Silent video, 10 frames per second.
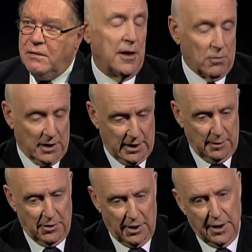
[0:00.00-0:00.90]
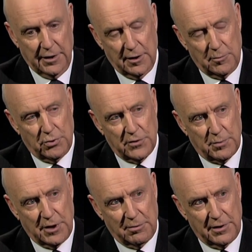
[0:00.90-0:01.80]
In a way, Brian, that puts
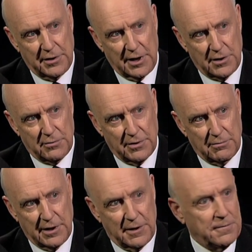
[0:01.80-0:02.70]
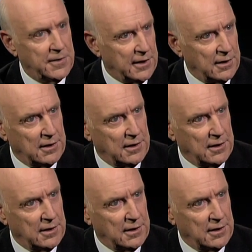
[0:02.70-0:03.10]
people in touch with the way they feel.